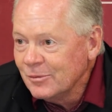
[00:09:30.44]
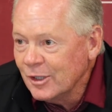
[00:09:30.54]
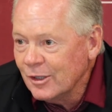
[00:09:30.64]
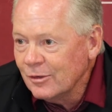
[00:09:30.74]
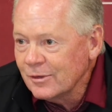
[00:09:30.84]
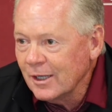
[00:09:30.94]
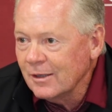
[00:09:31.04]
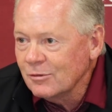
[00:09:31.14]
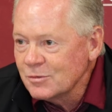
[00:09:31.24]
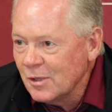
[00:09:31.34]
you know,
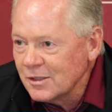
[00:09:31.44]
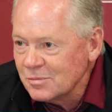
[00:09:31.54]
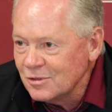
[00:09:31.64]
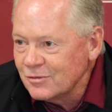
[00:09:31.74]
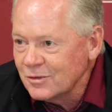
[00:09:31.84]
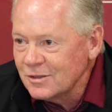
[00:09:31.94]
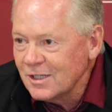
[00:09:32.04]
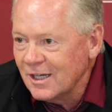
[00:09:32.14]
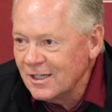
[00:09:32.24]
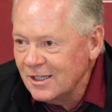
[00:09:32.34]
guy responsible for the
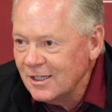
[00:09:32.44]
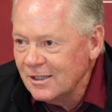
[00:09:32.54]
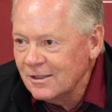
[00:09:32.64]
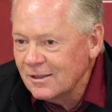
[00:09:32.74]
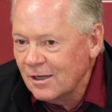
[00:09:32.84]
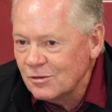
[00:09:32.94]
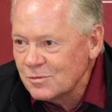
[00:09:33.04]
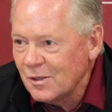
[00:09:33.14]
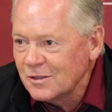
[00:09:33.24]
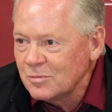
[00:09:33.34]
tight end, a guy
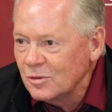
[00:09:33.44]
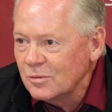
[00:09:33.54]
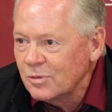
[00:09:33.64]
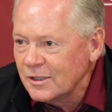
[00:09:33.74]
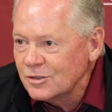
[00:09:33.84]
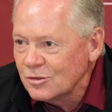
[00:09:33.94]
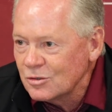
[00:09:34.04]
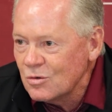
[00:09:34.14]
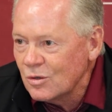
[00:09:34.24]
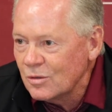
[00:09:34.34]
responsible to pressure
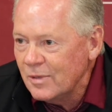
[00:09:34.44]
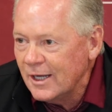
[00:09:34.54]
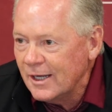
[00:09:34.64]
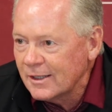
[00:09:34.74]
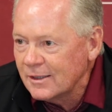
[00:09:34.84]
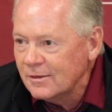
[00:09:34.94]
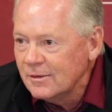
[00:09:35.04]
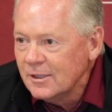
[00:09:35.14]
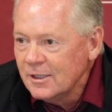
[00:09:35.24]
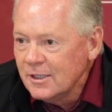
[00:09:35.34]
the quarterback.
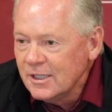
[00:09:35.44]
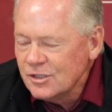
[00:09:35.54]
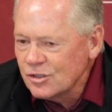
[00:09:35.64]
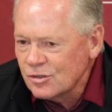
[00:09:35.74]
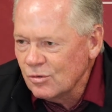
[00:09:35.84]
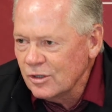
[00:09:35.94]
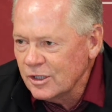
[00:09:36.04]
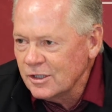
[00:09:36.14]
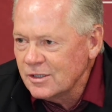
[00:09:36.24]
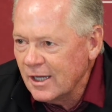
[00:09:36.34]
And he's just a
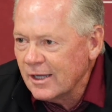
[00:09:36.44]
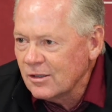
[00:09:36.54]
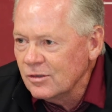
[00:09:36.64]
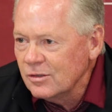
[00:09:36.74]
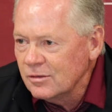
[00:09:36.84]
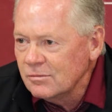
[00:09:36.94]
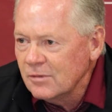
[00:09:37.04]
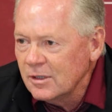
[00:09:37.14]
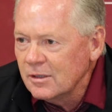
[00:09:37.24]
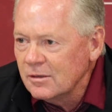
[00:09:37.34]
really good tackler
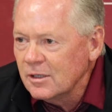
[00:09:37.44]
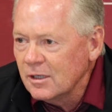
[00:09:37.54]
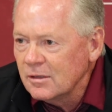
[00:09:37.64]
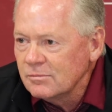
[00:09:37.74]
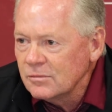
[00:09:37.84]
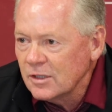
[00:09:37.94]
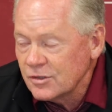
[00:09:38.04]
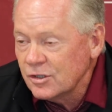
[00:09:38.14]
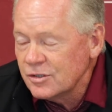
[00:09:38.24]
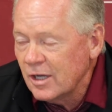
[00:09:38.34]
and
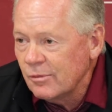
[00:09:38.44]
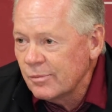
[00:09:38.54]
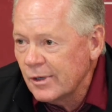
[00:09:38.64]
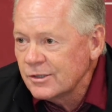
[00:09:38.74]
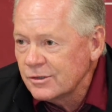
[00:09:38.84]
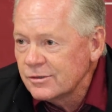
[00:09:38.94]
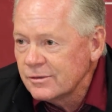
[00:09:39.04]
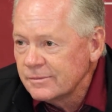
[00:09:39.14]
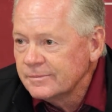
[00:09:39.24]
does a good job with pressures.